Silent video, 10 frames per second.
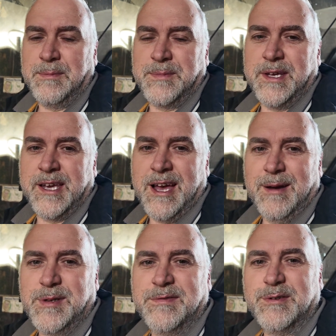you
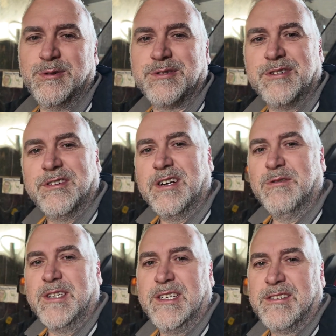can't be forced turn
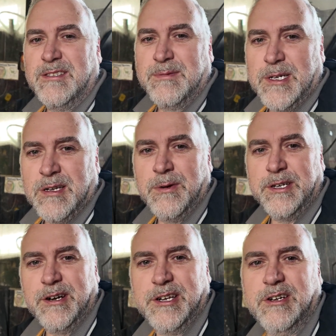around at this, especially
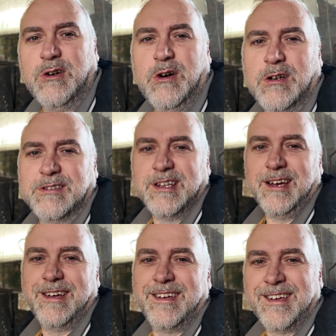when you're on your own.
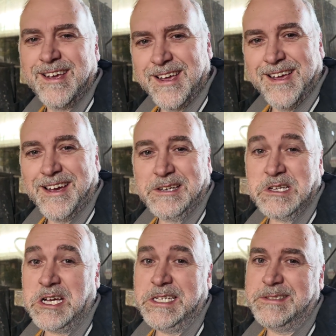That's
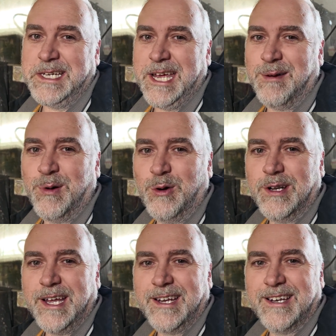not easy to get a
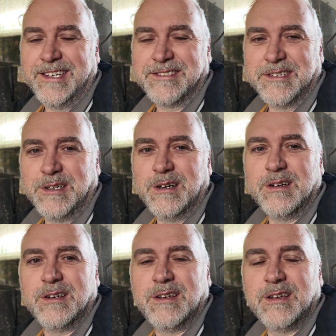pull then. Like
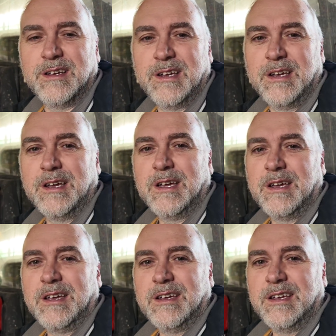so,
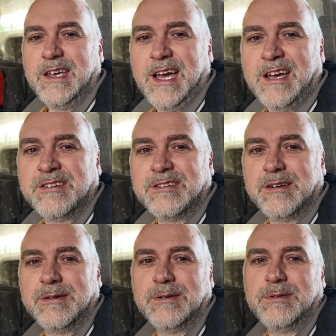yeah, sure.
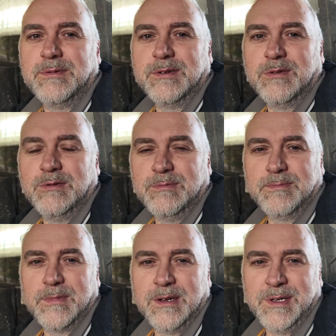We'll do
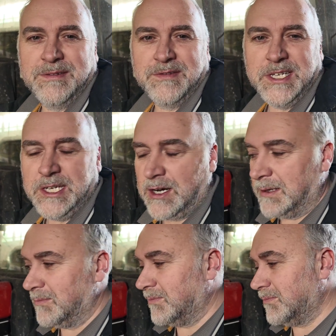a bit of a video
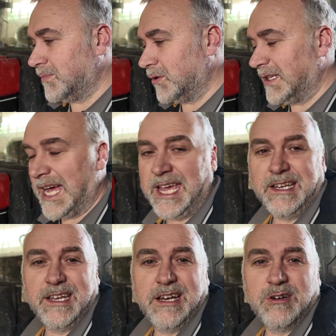on putting that
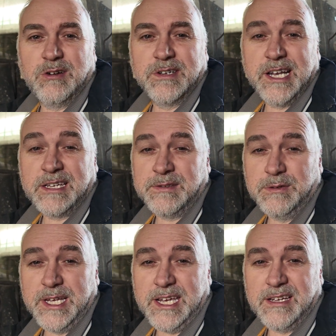in there over the next
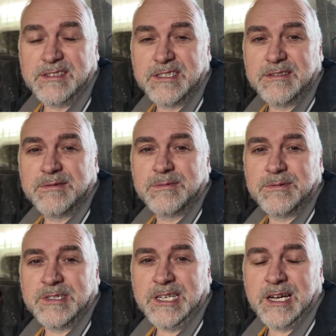few days, and
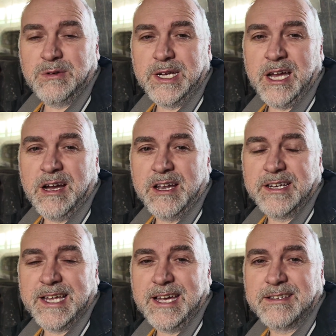we'll see how we get on
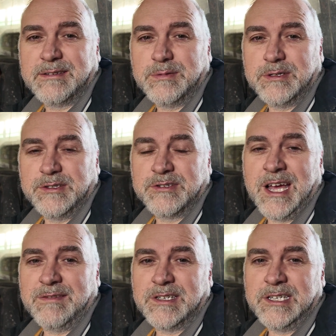at that. We'll just
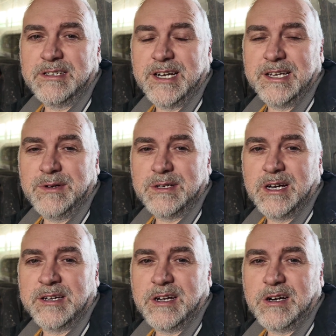have it here anyway.
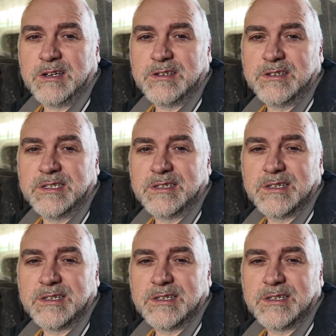Got it ordered,